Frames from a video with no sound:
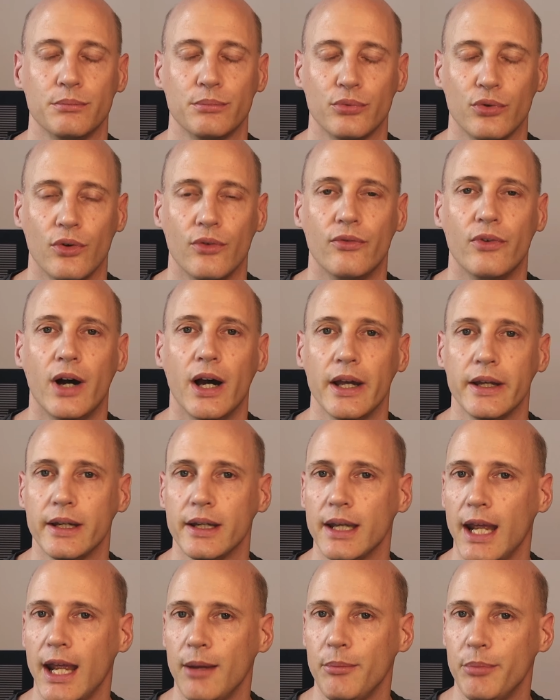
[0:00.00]

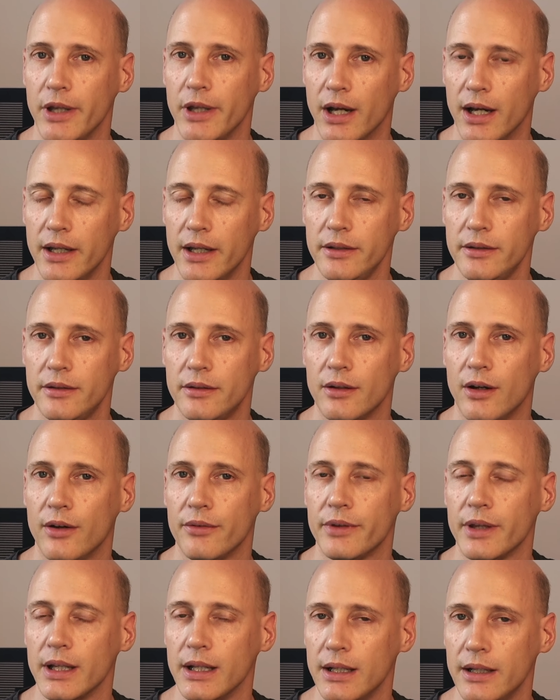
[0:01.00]
provided APIs,
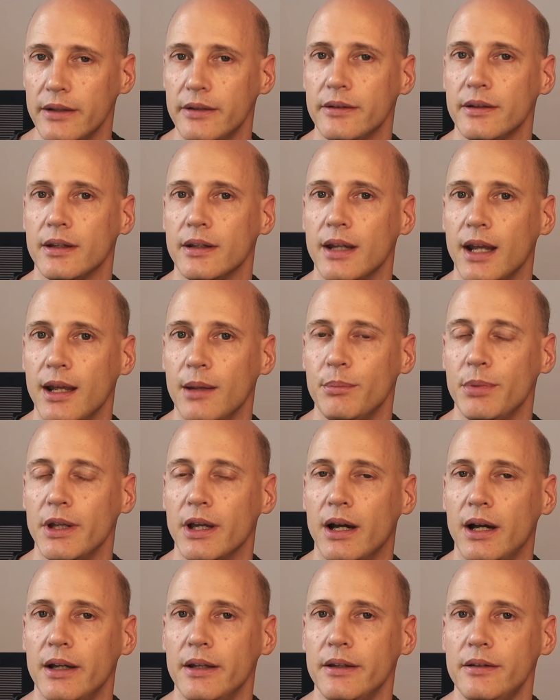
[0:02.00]
of the listed
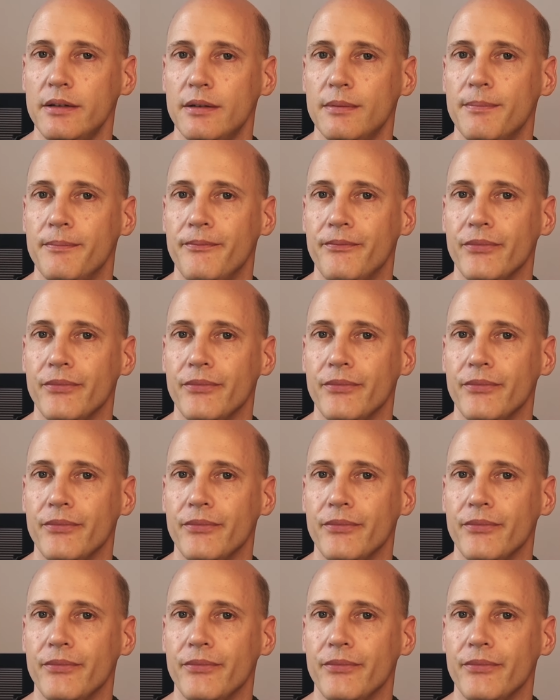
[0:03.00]
APIs.